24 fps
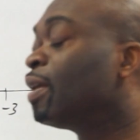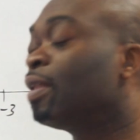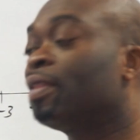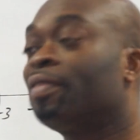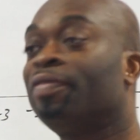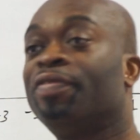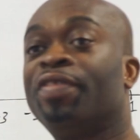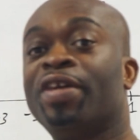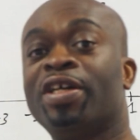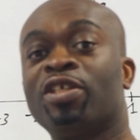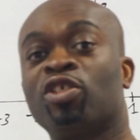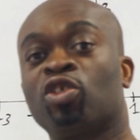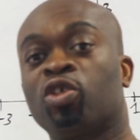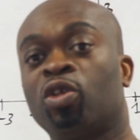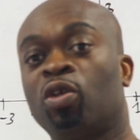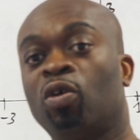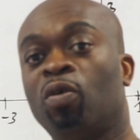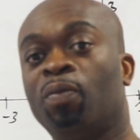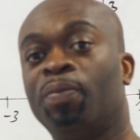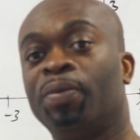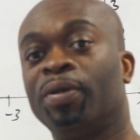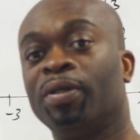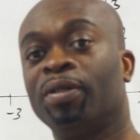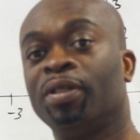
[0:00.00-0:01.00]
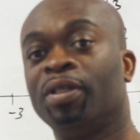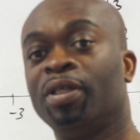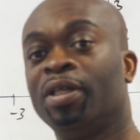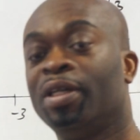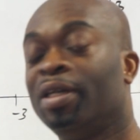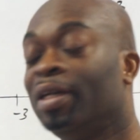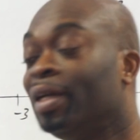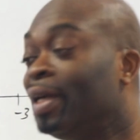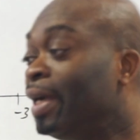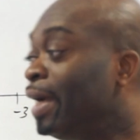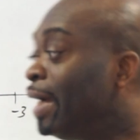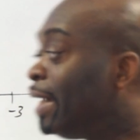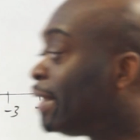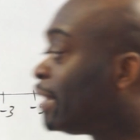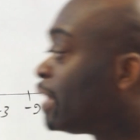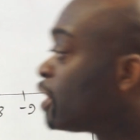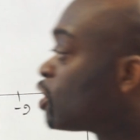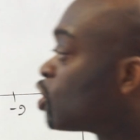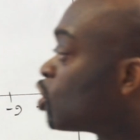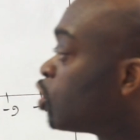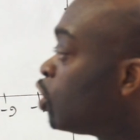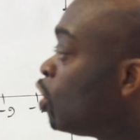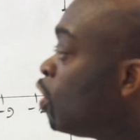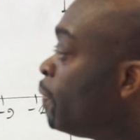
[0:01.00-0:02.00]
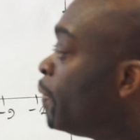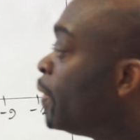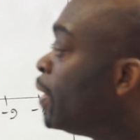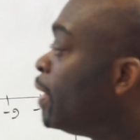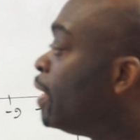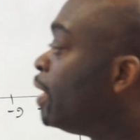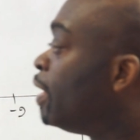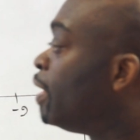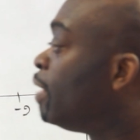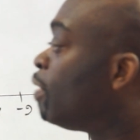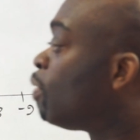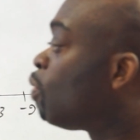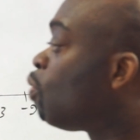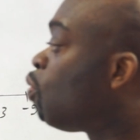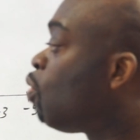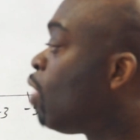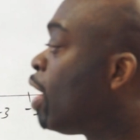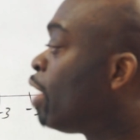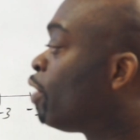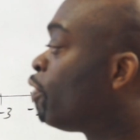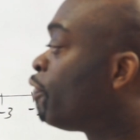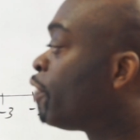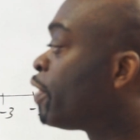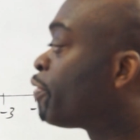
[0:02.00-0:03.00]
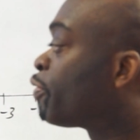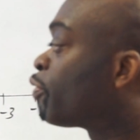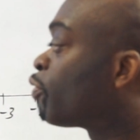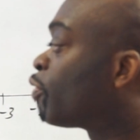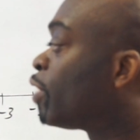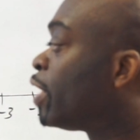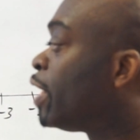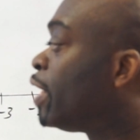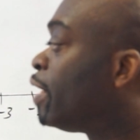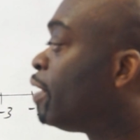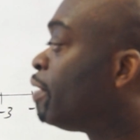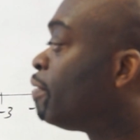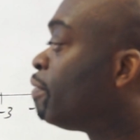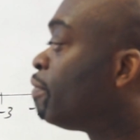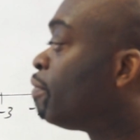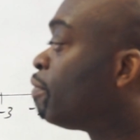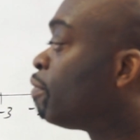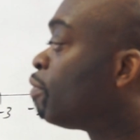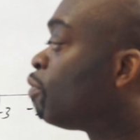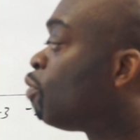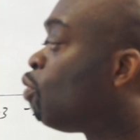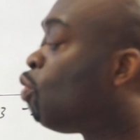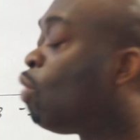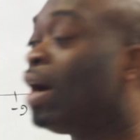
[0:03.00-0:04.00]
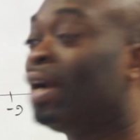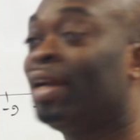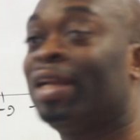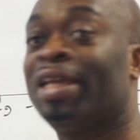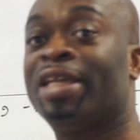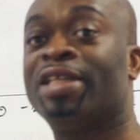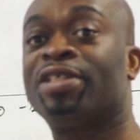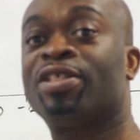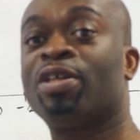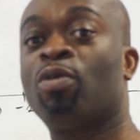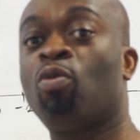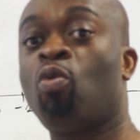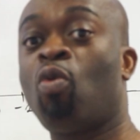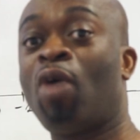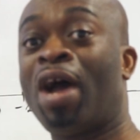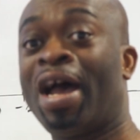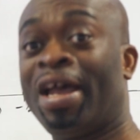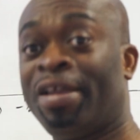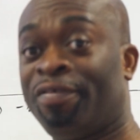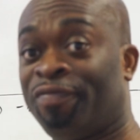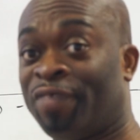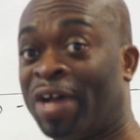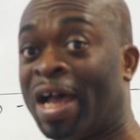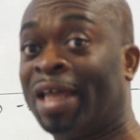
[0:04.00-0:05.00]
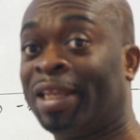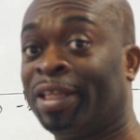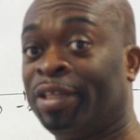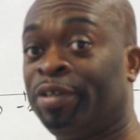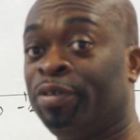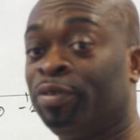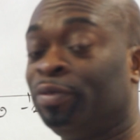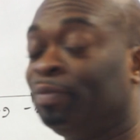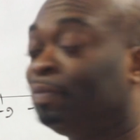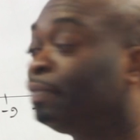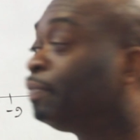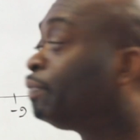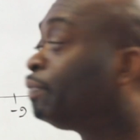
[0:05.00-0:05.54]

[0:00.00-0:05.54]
The slope. And the slope, 1 over 3, 1 is a y value,